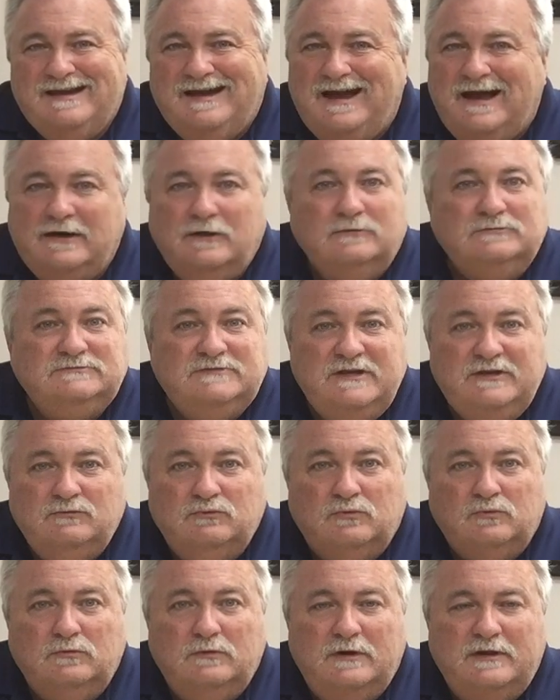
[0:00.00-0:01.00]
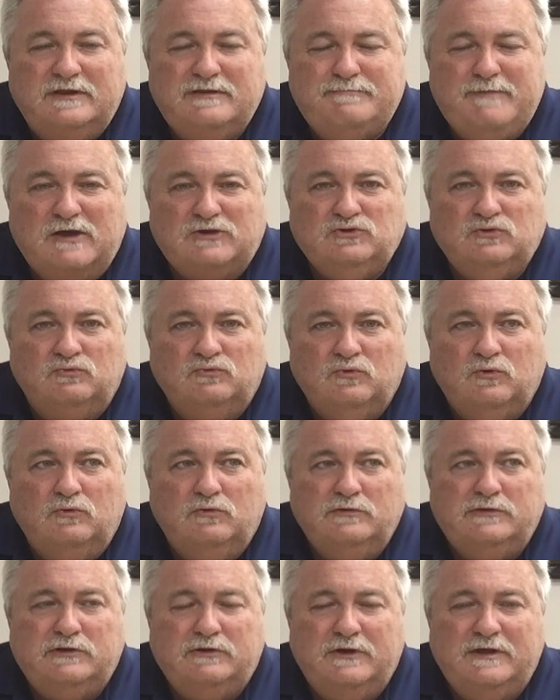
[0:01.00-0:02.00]
I don't need uh, special
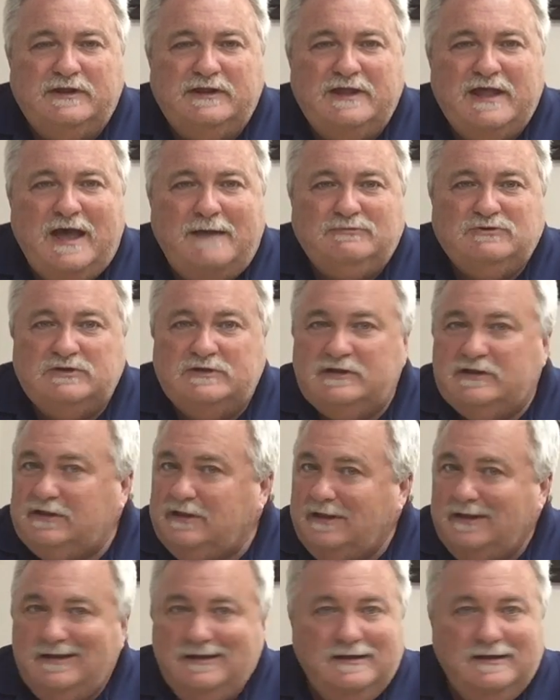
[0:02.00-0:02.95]
rules or exceptions.